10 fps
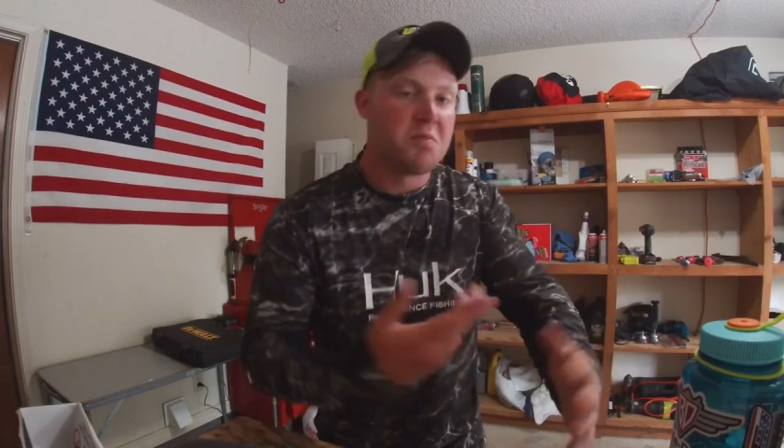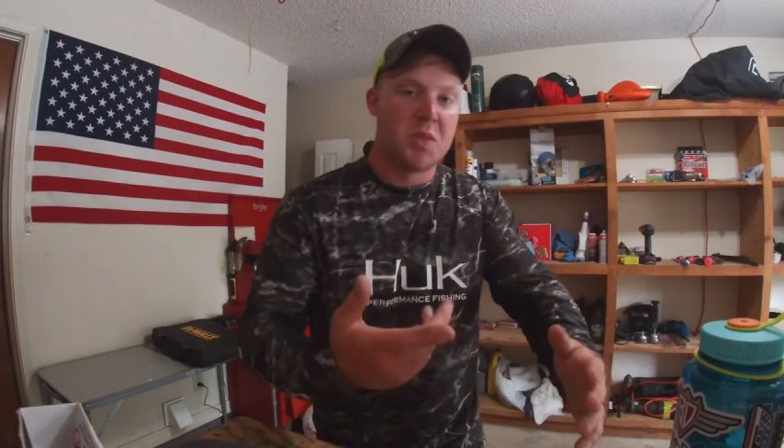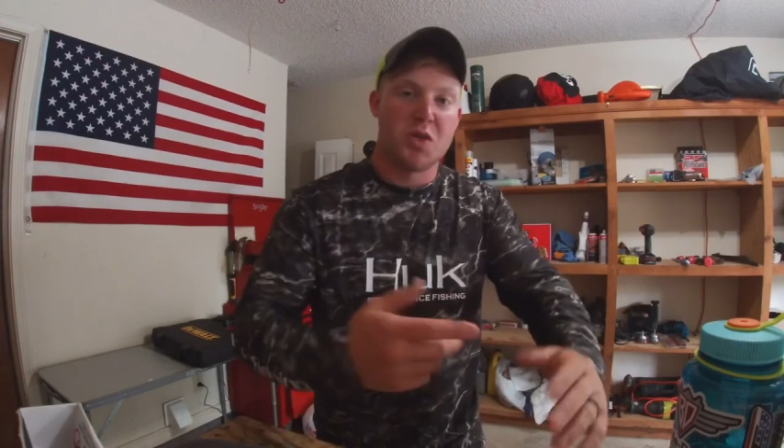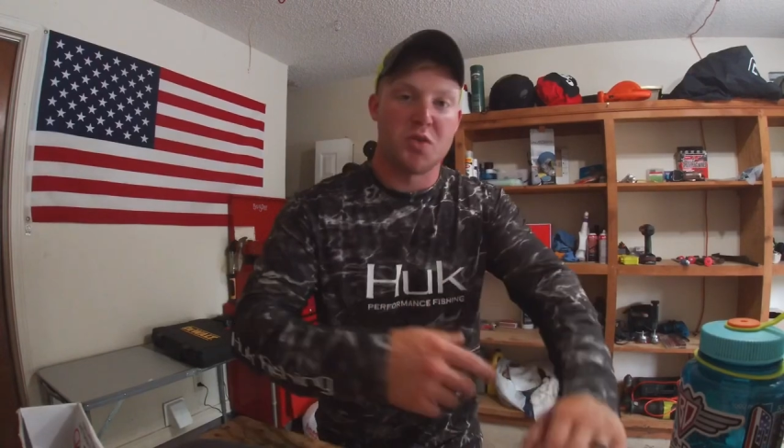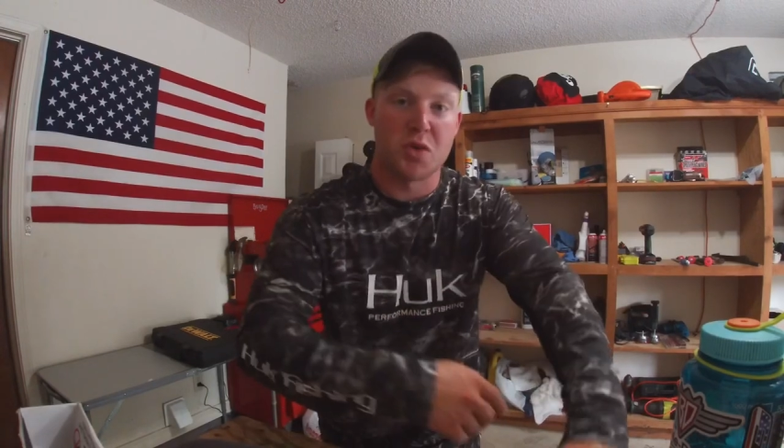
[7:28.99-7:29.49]

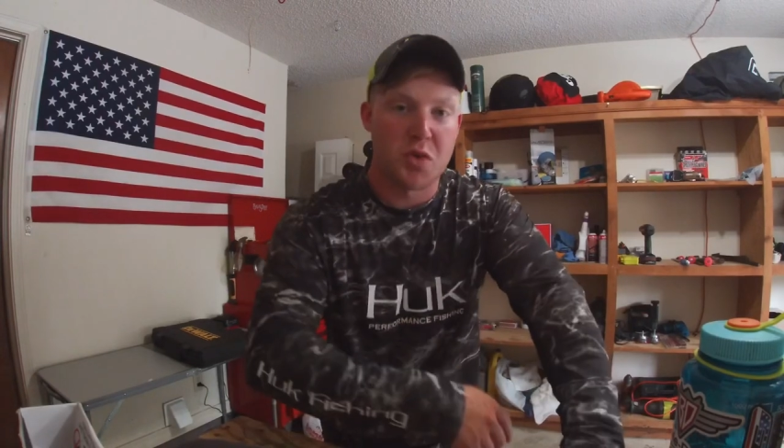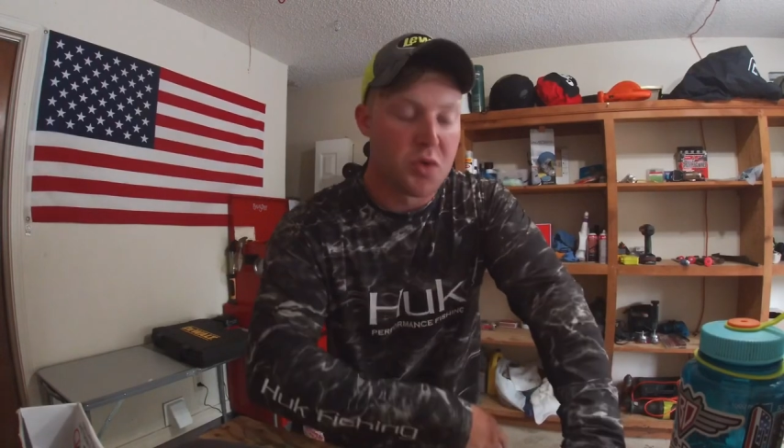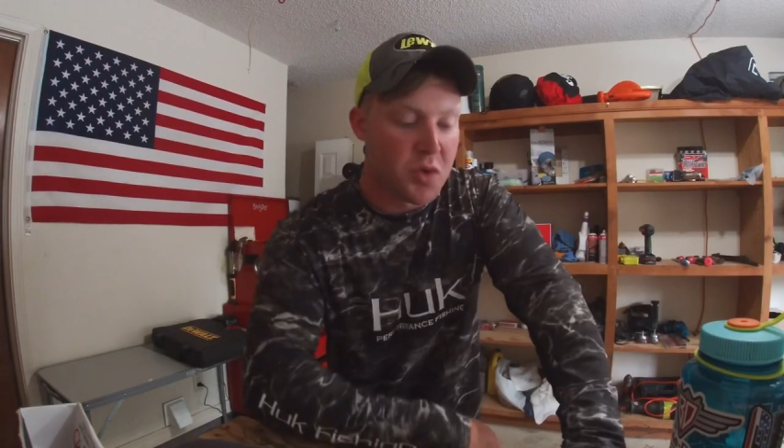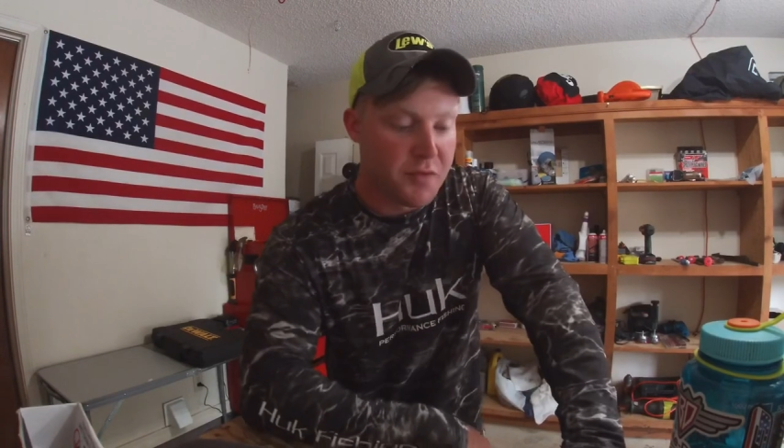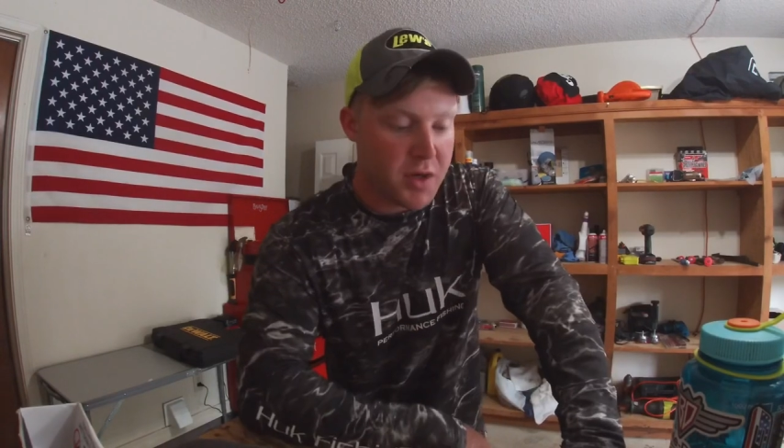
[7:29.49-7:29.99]
this was a cool
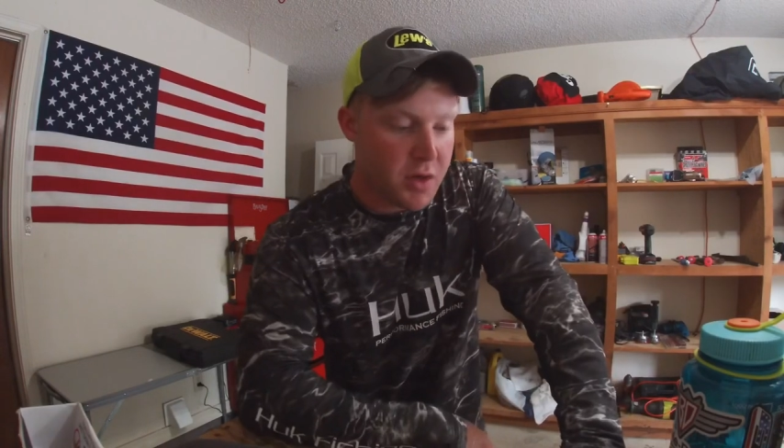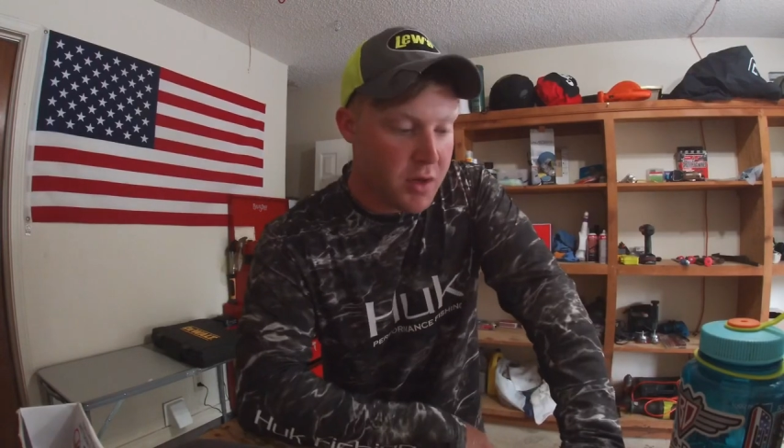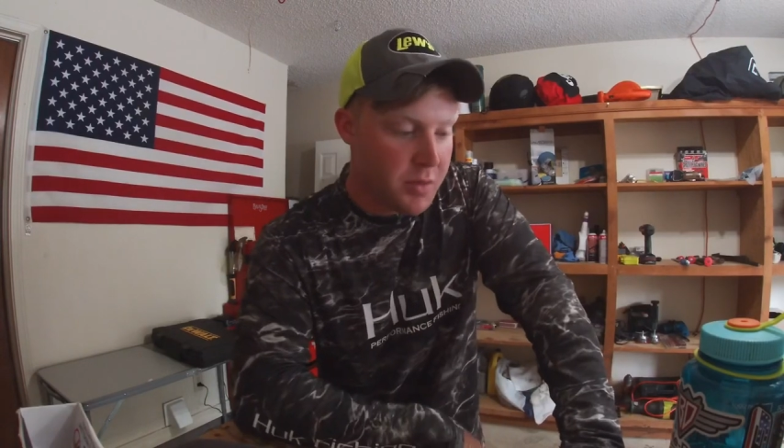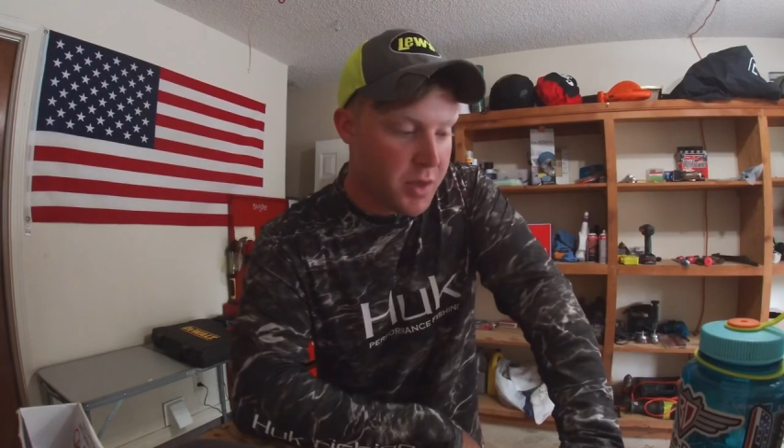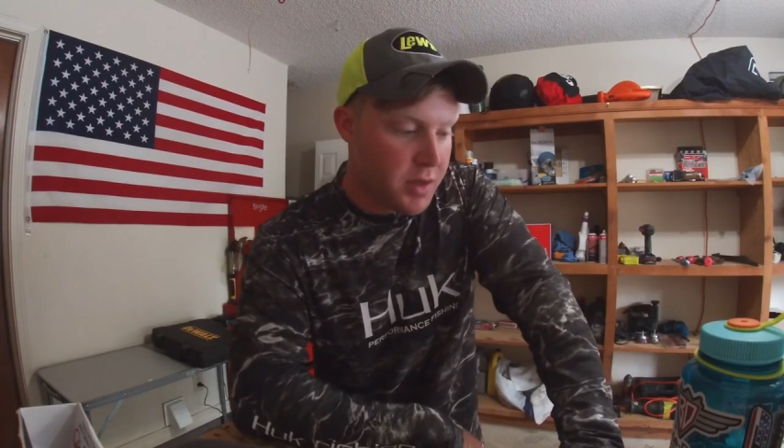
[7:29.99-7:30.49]
little video
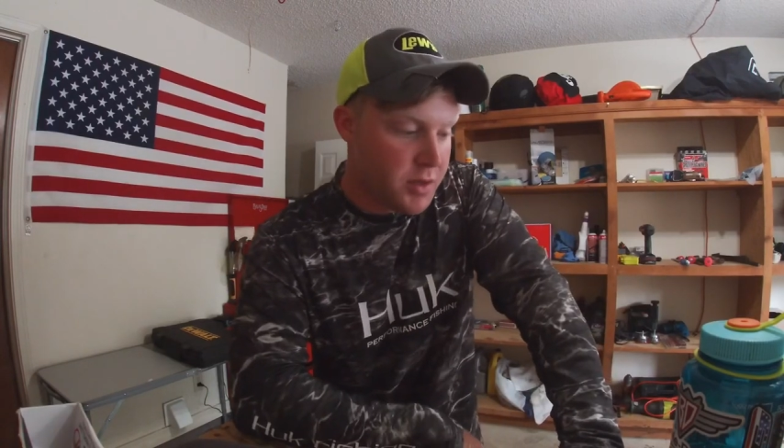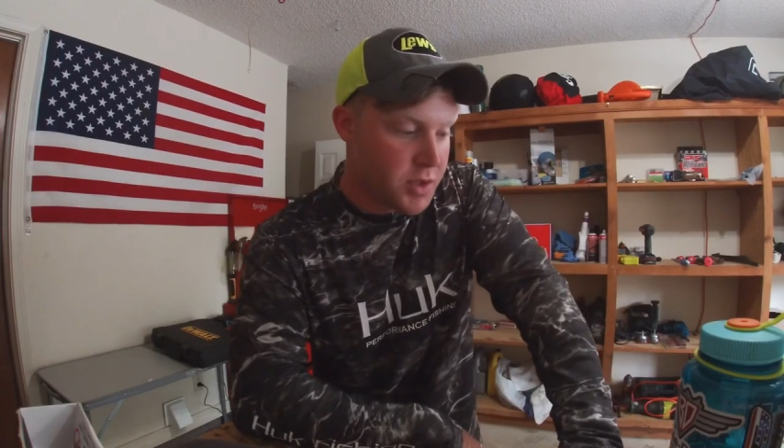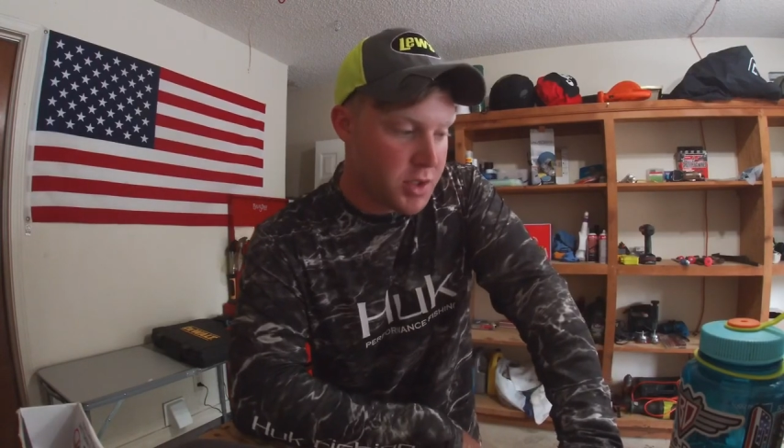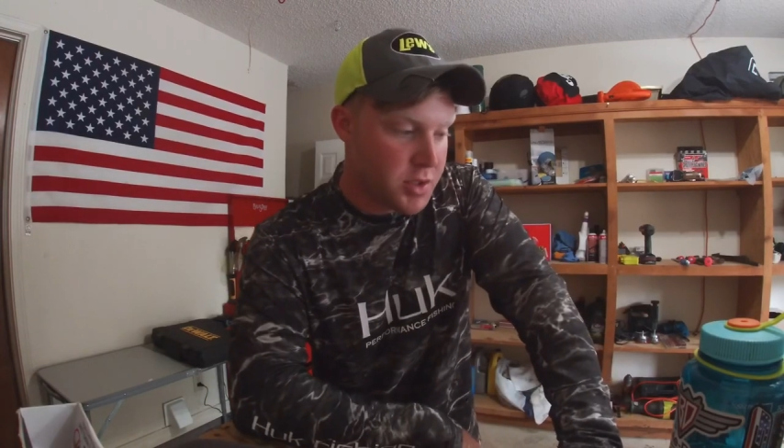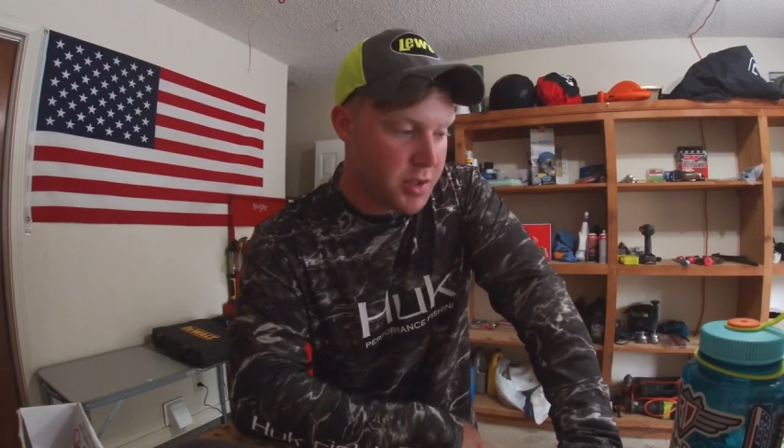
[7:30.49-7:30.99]
that I made
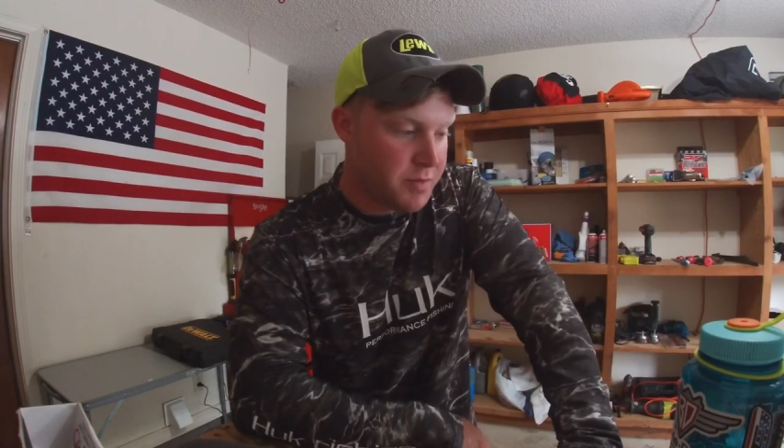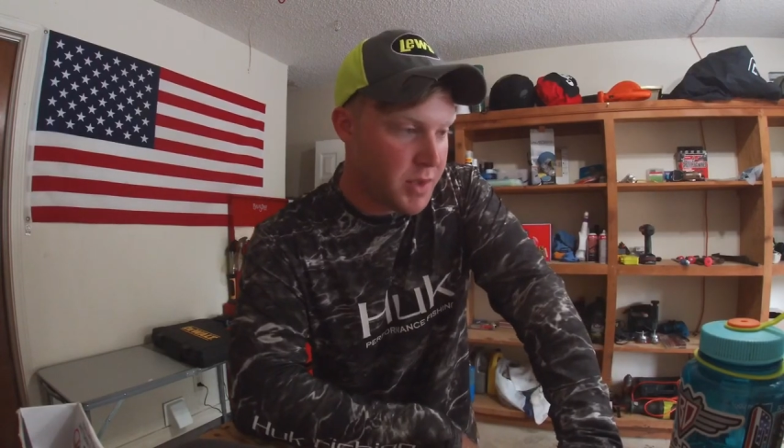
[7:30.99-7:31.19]
just to